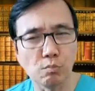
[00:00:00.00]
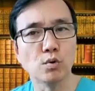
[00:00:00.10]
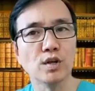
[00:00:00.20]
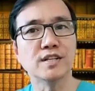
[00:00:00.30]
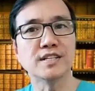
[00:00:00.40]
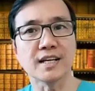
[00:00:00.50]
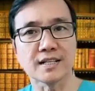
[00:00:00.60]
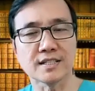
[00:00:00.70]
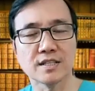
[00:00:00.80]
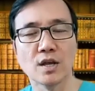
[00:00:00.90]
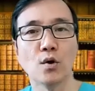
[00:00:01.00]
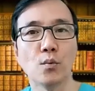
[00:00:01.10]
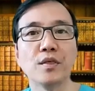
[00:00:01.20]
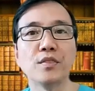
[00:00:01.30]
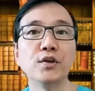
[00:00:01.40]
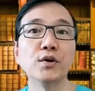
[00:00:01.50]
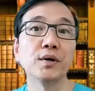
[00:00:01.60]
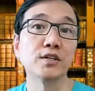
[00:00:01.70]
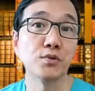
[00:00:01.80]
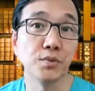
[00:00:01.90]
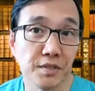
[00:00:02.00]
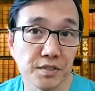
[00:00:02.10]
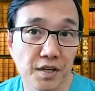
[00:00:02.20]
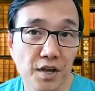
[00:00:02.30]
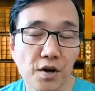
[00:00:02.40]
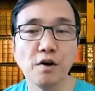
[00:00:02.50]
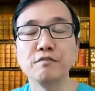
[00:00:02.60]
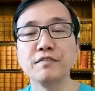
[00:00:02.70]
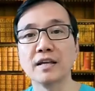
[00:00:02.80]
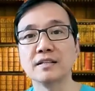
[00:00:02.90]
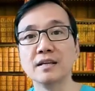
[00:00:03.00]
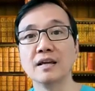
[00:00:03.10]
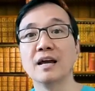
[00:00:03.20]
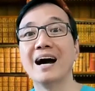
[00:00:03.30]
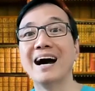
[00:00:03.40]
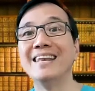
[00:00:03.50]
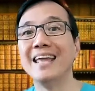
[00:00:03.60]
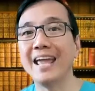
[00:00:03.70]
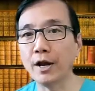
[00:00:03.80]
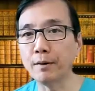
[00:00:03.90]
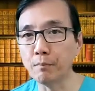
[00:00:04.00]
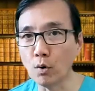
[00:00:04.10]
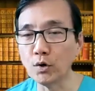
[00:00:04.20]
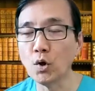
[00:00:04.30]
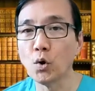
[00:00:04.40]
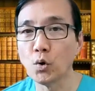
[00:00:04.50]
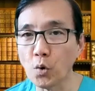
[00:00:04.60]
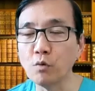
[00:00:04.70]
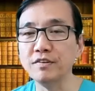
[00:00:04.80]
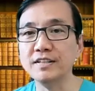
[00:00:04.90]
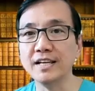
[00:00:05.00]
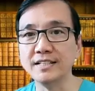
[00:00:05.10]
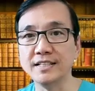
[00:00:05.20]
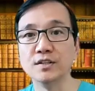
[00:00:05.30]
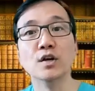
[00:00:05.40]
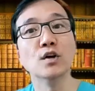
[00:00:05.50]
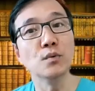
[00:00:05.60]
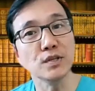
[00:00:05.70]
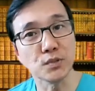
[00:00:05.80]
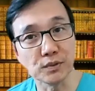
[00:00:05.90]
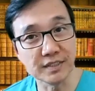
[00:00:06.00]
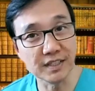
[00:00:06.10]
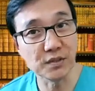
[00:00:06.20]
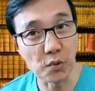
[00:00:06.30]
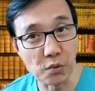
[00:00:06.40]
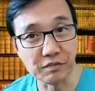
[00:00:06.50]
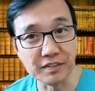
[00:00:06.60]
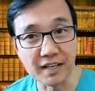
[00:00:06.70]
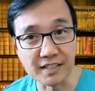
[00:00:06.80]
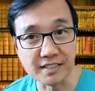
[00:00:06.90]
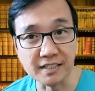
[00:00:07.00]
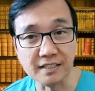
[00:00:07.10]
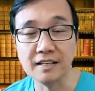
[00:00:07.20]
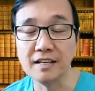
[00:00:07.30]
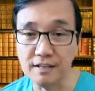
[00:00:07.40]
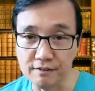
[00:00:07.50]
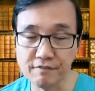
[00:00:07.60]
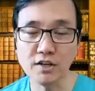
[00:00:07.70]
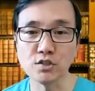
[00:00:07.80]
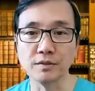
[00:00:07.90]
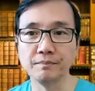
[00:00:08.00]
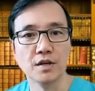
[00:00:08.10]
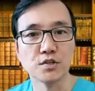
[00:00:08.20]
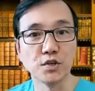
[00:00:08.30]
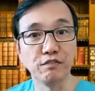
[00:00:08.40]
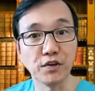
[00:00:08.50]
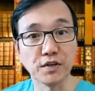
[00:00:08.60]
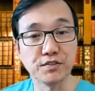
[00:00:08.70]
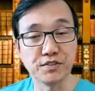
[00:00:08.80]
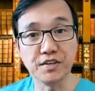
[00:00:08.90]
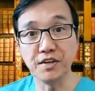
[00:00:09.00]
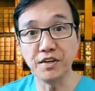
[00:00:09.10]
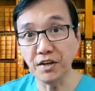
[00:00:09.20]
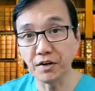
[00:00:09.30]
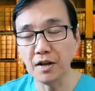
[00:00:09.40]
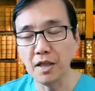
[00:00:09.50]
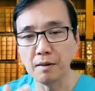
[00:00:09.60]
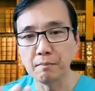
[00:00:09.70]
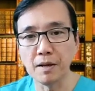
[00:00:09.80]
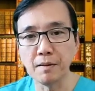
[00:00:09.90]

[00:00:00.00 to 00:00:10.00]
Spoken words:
predicts whether you're at risk of getting an airborne COVID-19, resulting in COVID-19 infection. So if you can see here, by